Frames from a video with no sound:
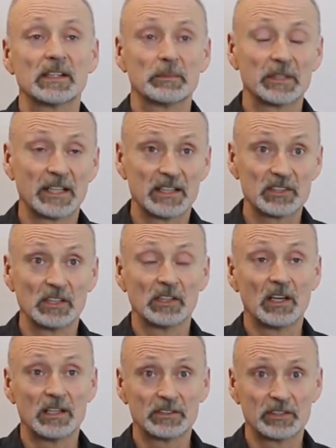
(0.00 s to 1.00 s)
development has a
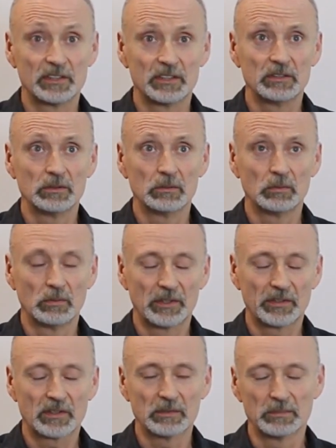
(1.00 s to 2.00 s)
lot to do
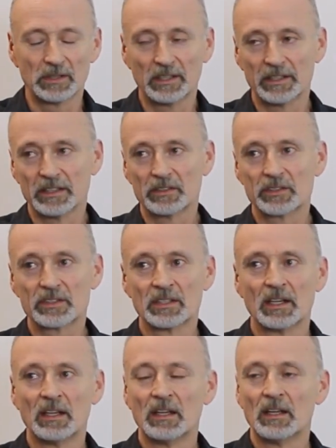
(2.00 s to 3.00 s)
with
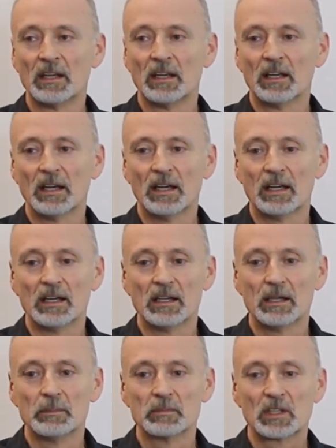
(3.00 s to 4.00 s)
compliance.
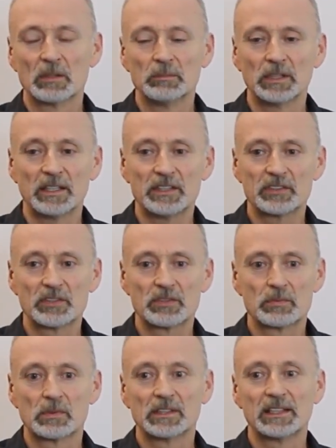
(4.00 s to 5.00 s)
Um, compliance
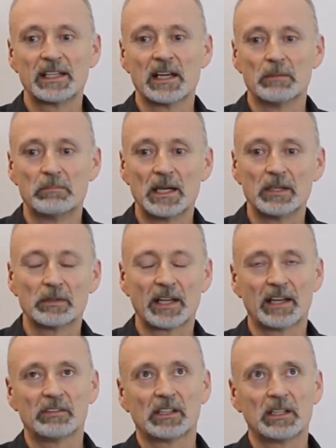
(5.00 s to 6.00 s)
is really about
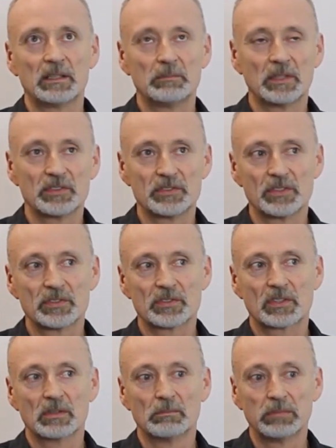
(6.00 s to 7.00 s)
having a
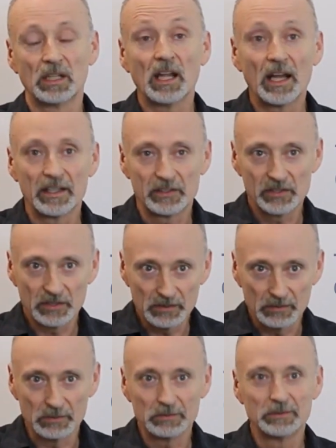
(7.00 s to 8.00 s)
business comply
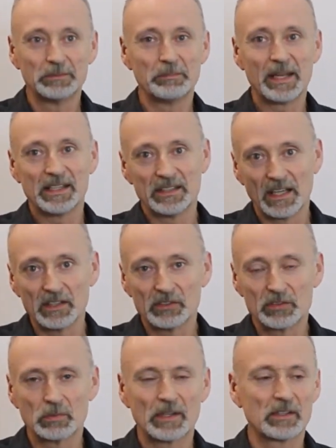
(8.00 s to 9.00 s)
to
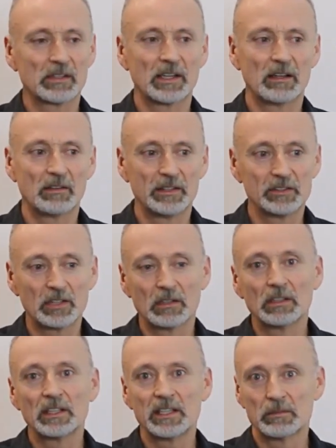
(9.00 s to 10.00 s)
mandates, whether they're
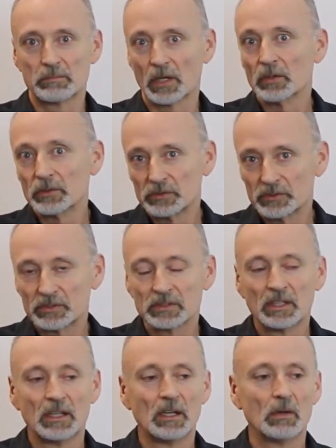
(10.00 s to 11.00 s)
internally imposed
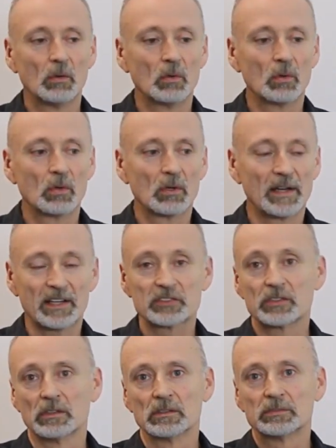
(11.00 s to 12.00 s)
or
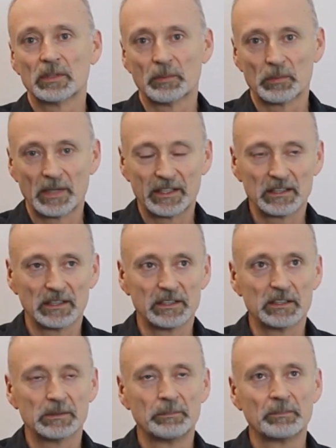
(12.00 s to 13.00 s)
external from a
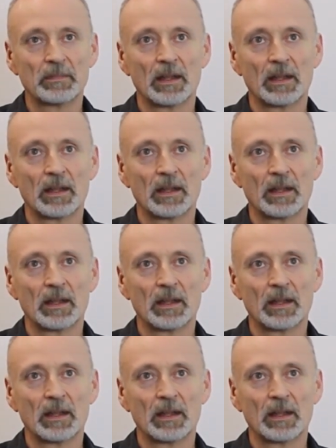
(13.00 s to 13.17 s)
regulator.